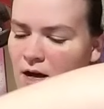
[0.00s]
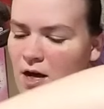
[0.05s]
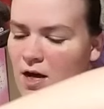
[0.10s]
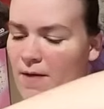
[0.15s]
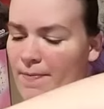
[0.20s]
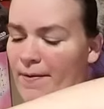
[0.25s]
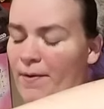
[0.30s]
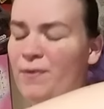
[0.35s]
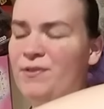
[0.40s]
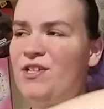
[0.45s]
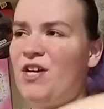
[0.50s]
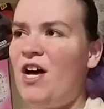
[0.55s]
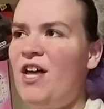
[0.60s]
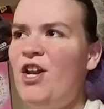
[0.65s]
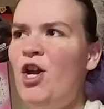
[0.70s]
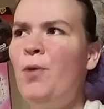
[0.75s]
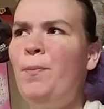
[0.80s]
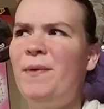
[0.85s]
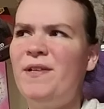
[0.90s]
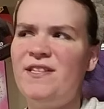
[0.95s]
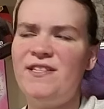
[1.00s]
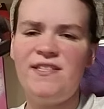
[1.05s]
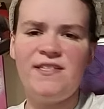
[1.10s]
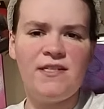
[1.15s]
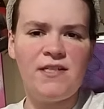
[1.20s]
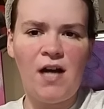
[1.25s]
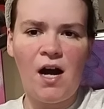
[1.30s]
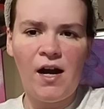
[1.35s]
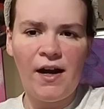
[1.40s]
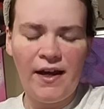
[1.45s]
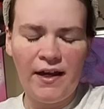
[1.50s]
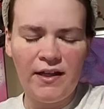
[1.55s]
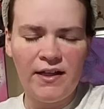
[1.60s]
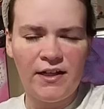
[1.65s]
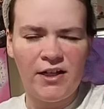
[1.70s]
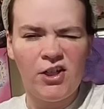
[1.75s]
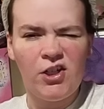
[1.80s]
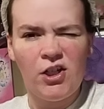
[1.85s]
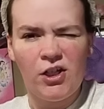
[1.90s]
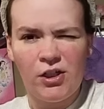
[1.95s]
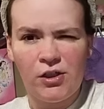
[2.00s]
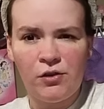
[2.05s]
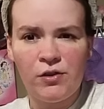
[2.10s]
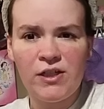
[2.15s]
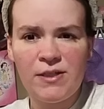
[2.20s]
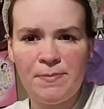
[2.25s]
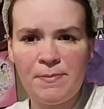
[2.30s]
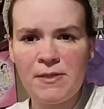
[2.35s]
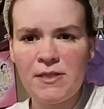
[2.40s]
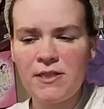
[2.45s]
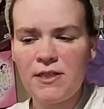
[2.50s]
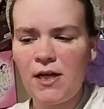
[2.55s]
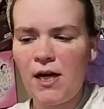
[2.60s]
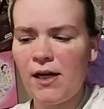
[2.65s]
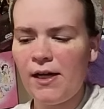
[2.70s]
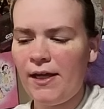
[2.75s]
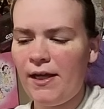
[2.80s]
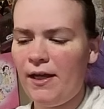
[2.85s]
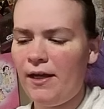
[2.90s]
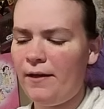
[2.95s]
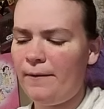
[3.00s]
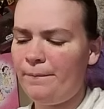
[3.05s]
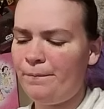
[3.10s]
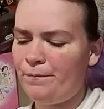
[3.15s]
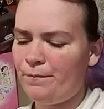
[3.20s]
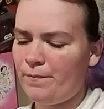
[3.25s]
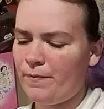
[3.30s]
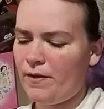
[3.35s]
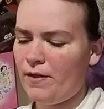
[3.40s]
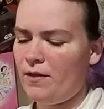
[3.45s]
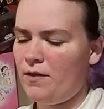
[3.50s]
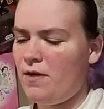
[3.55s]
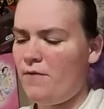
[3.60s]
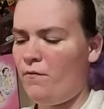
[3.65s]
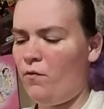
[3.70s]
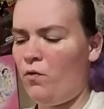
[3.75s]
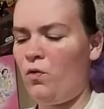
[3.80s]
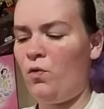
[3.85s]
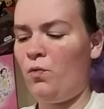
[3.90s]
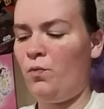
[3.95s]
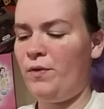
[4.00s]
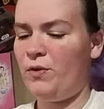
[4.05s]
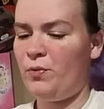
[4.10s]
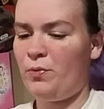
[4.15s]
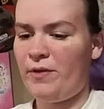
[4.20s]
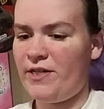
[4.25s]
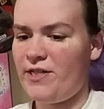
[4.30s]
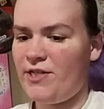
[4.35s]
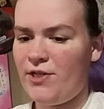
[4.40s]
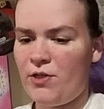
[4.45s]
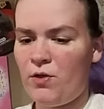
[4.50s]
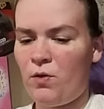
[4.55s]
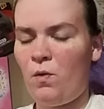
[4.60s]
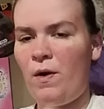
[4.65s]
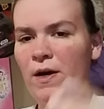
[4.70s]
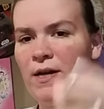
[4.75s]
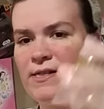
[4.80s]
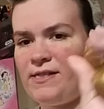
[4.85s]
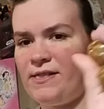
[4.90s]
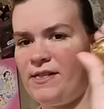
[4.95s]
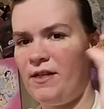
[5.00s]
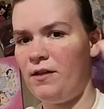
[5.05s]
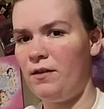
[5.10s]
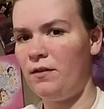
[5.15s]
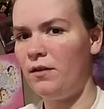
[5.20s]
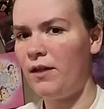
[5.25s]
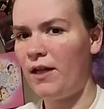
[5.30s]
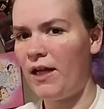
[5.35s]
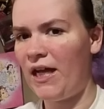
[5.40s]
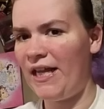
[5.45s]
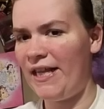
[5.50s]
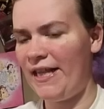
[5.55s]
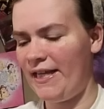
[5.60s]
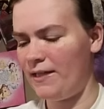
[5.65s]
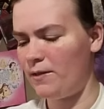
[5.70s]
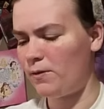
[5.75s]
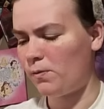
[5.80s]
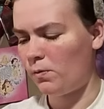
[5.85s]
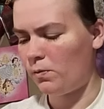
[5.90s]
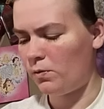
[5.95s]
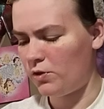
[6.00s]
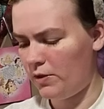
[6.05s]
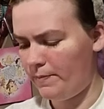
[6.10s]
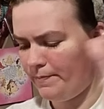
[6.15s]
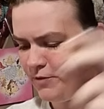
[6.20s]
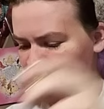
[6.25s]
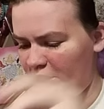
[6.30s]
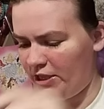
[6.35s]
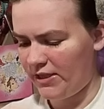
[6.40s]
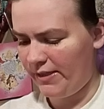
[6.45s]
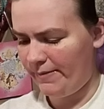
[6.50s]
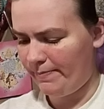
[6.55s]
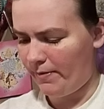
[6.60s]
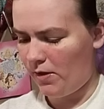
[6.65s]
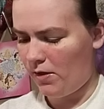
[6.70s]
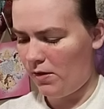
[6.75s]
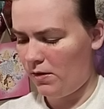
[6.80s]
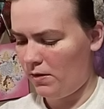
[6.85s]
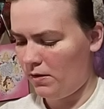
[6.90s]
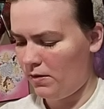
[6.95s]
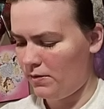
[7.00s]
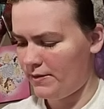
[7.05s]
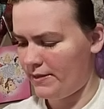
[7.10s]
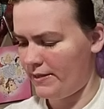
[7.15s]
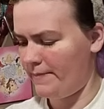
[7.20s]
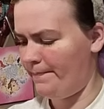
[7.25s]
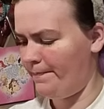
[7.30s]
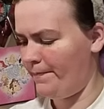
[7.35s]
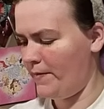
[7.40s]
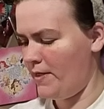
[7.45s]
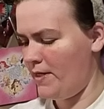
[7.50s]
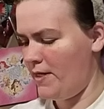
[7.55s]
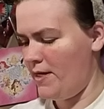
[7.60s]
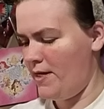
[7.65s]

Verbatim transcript: Um, there was an unopened stocking, like a Christmas stocking full with 22 toys and then all the little jingly balls and